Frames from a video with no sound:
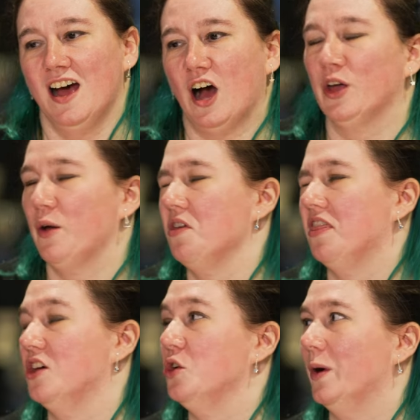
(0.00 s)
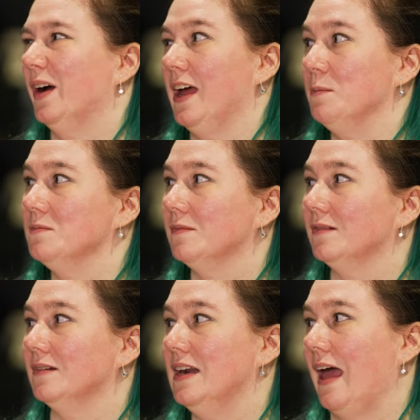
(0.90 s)
I'll go with the who I am
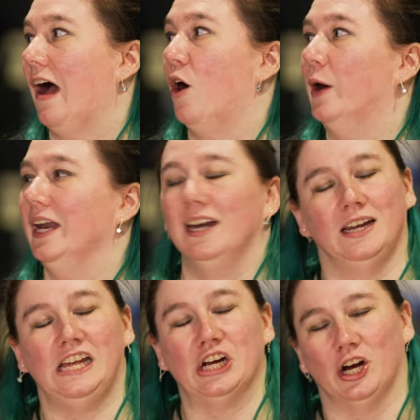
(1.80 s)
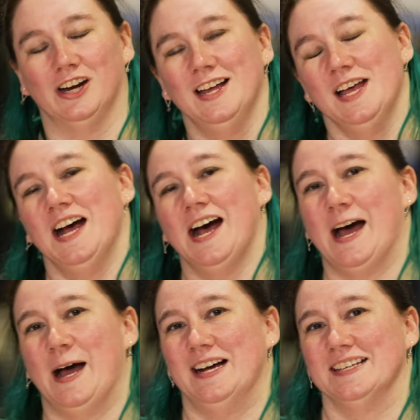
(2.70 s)
now and here. Okay. Right.
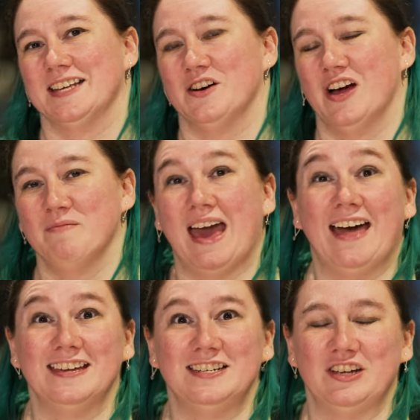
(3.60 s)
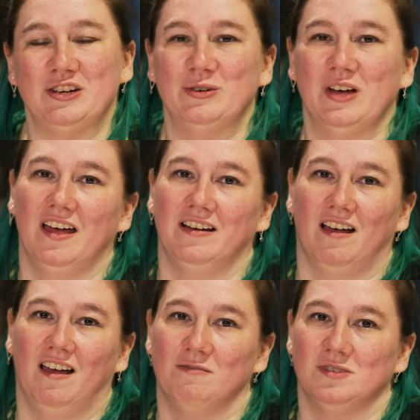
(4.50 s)
Uh, so I'm Cathy Dew, and
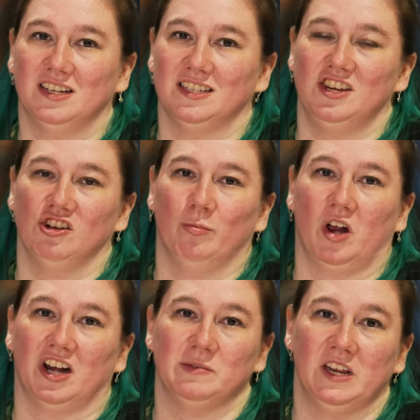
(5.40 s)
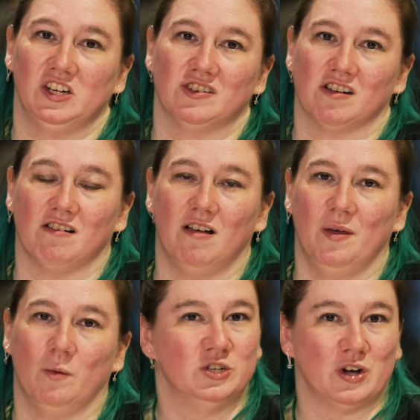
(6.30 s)
I'm a senior product manager on
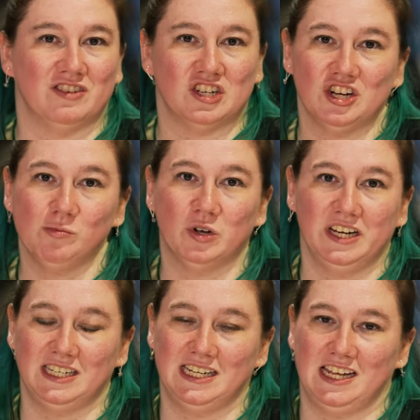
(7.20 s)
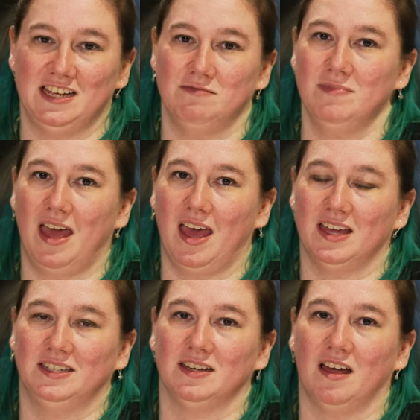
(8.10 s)
the OneDrive and SharePoint team,
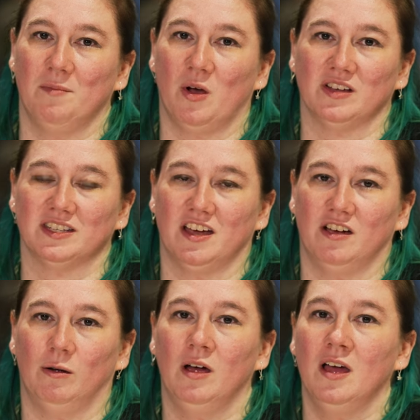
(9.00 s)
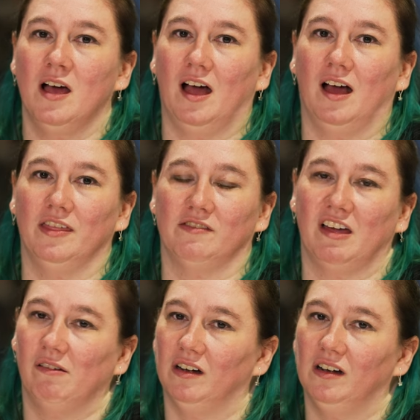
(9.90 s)
and I'm also uh, the
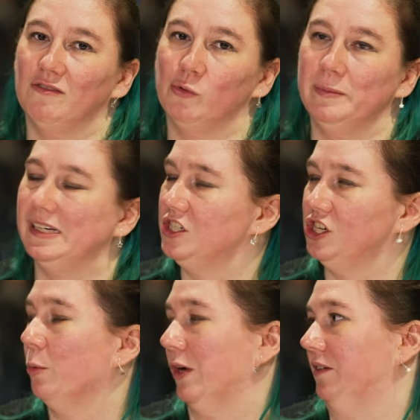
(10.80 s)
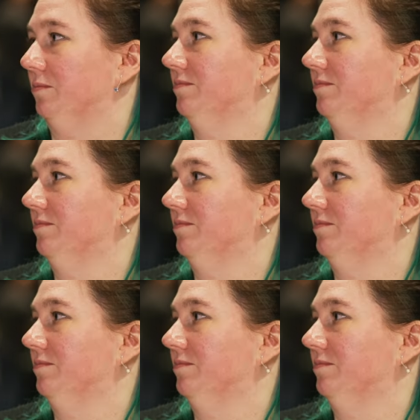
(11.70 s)
founder of Women in SharePoint.